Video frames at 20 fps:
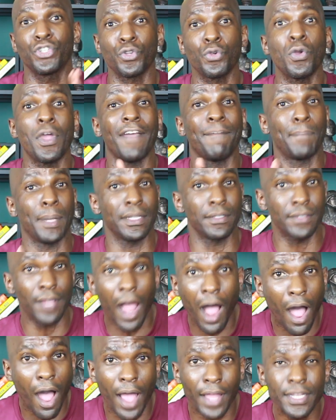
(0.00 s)
you have been
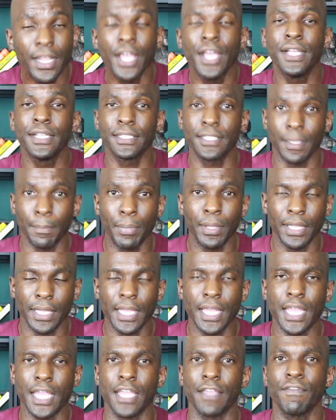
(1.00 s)
taught to
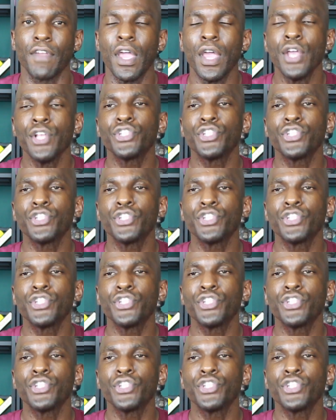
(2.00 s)
believe.